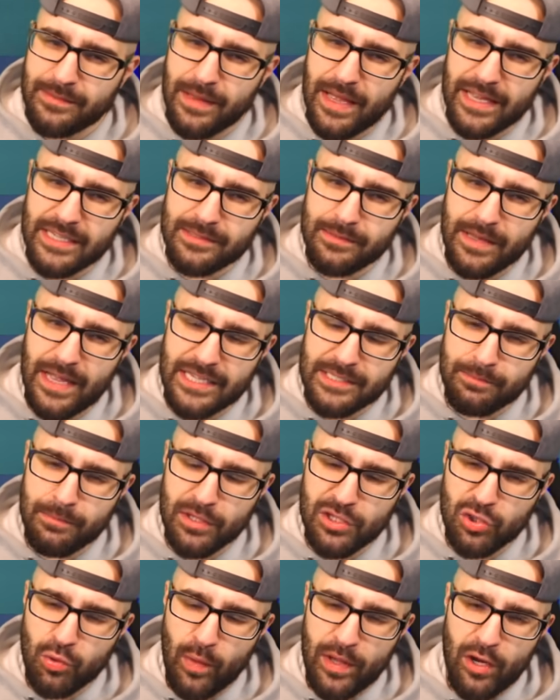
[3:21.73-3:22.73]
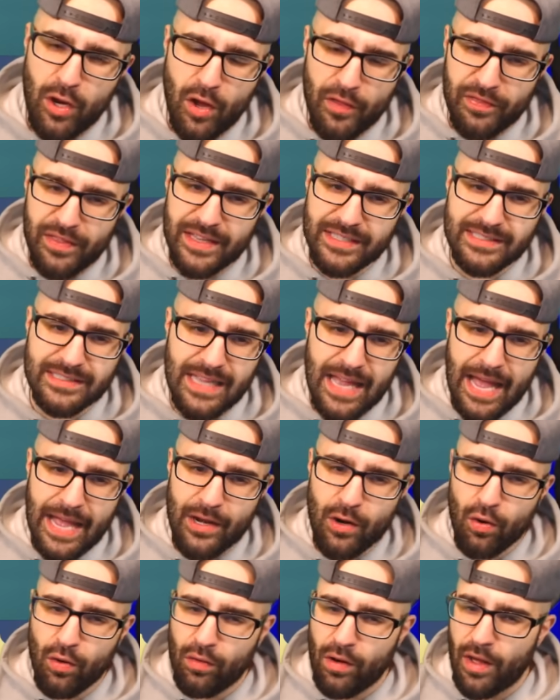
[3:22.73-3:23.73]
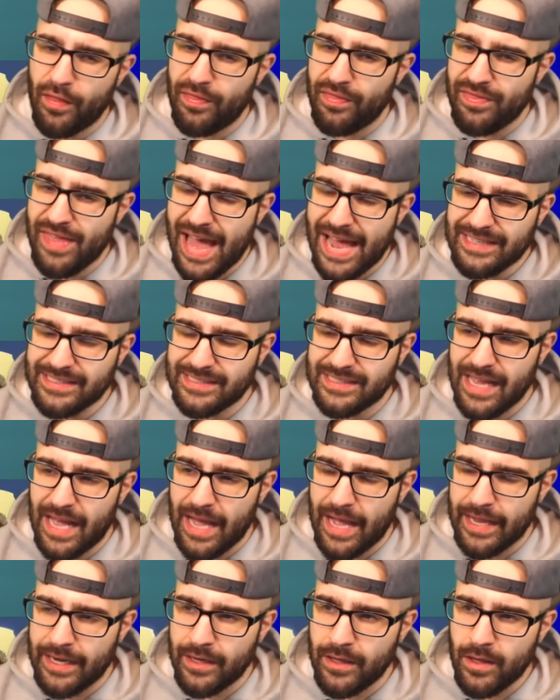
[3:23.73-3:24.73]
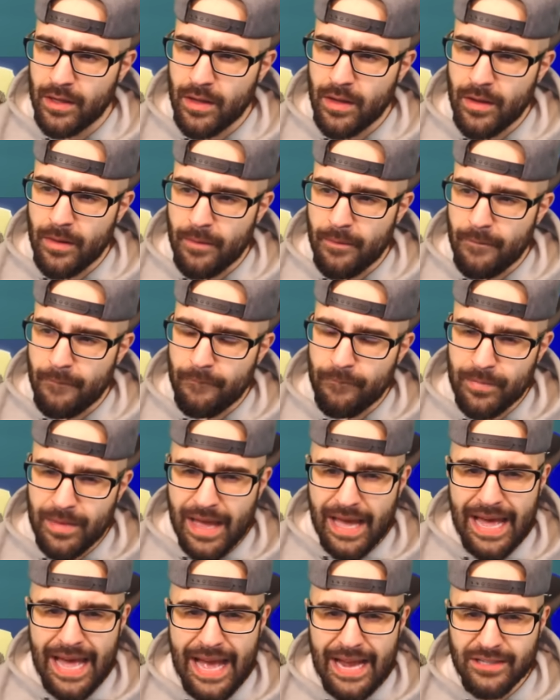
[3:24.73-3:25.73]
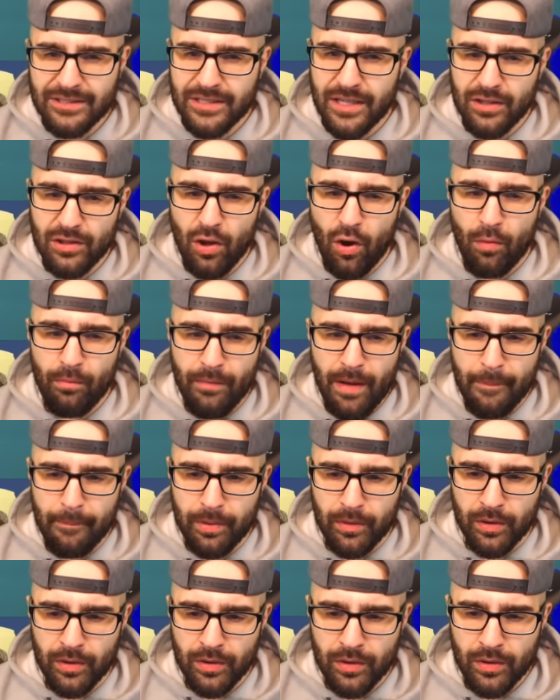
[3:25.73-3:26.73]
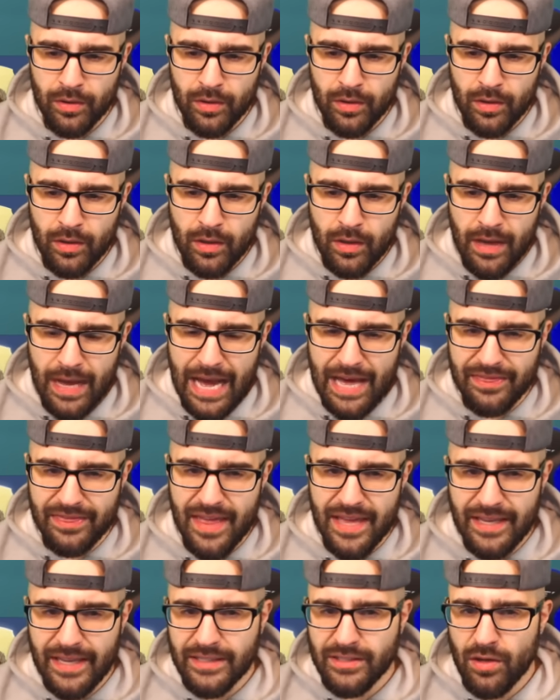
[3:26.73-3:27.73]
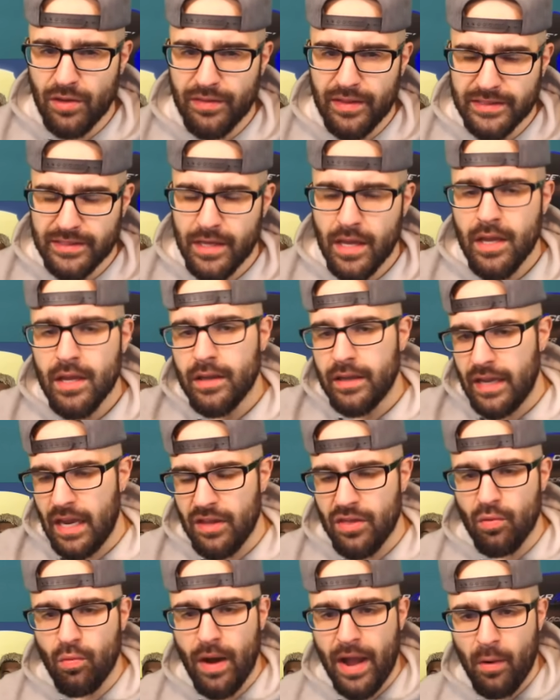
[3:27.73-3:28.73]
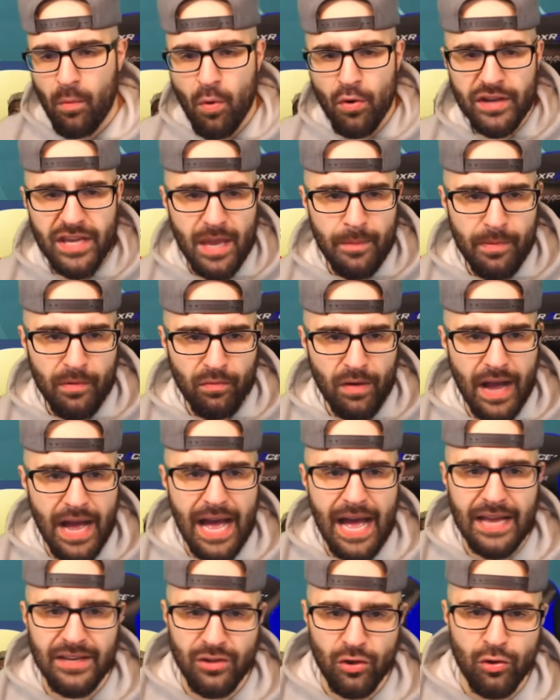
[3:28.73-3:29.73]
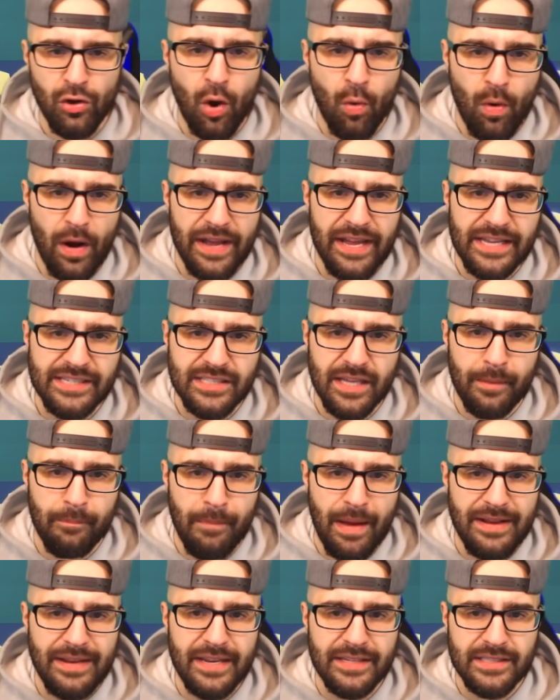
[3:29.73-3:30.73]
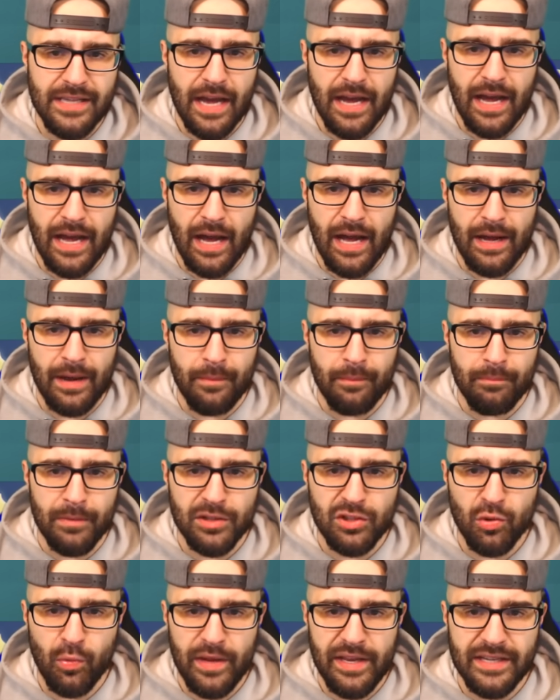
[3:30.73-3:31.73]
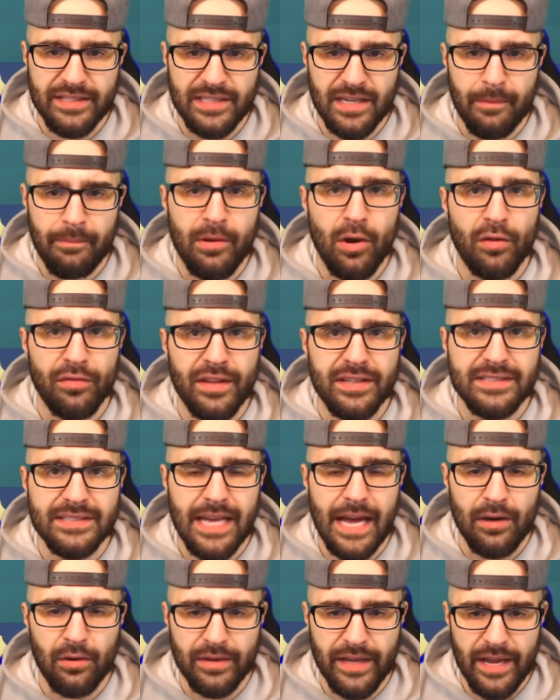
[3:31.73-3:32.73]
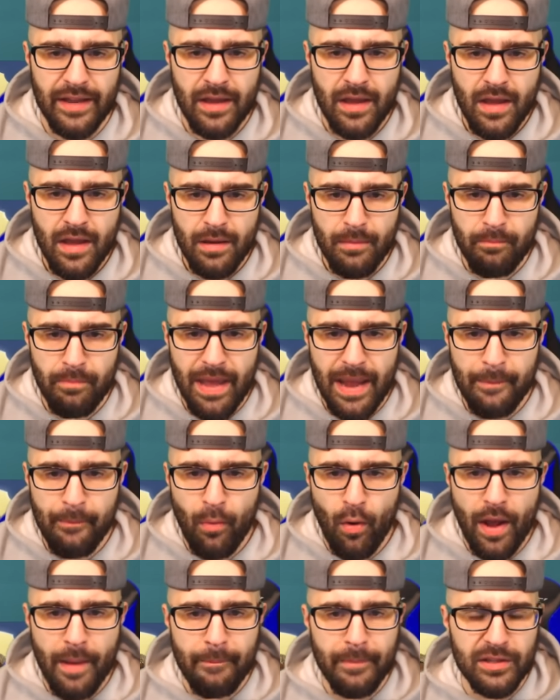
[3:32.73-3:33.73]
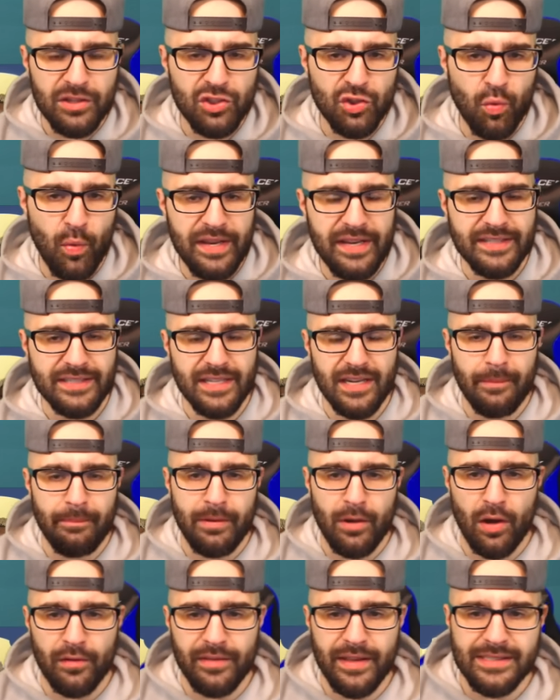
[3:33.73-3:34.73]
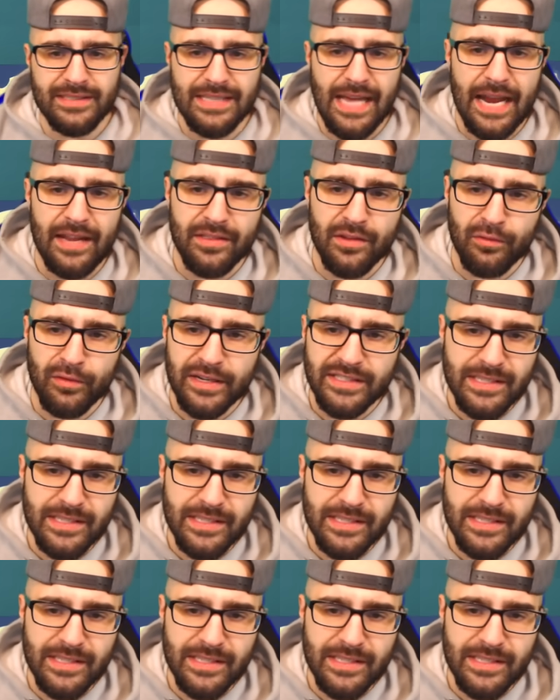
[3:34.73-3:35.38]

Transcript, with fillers: is is, is Matuidi on this side or on that side? I actually don't remember. I think he's on this. Either way, we'll keep it. Ah, you know what? He's gonna Mendy's uh, uh, Matuidi's gonna be on this side, okay? Big boy Matuidi's gonna be on this side, and the